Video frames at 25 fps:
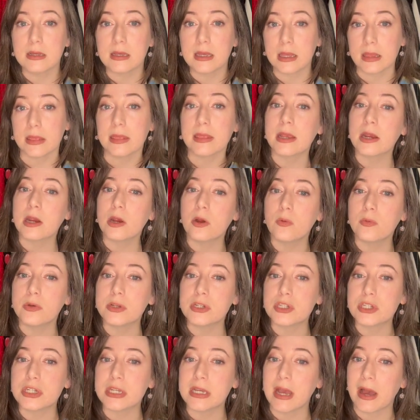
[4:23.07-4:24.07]
in there when
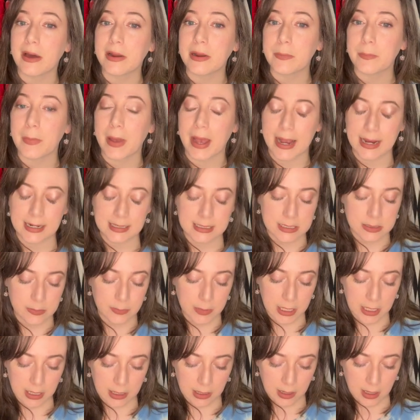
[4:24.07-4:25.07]
she got it back to
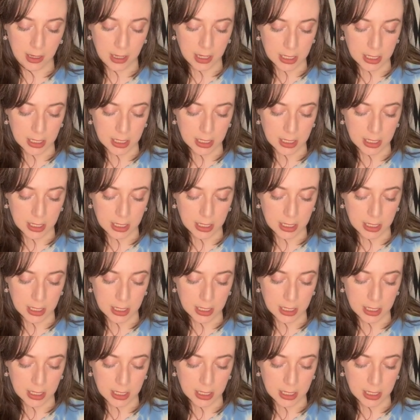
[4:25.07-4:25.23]
me.